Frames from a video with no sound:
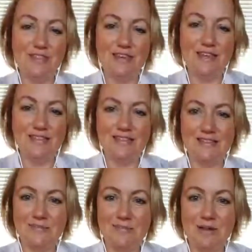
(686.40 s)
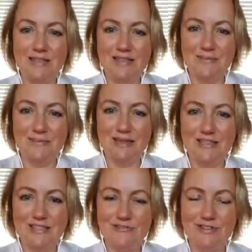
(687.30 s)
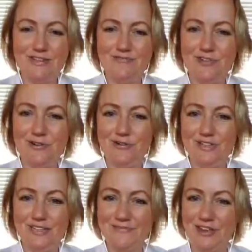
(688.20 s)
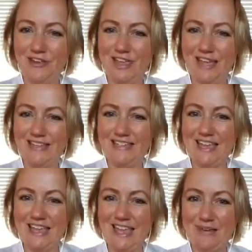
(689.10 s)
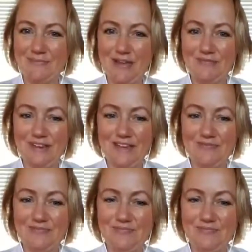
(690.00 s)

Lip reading: next Mindset Mastery recording. Okay, take care. Bye for now.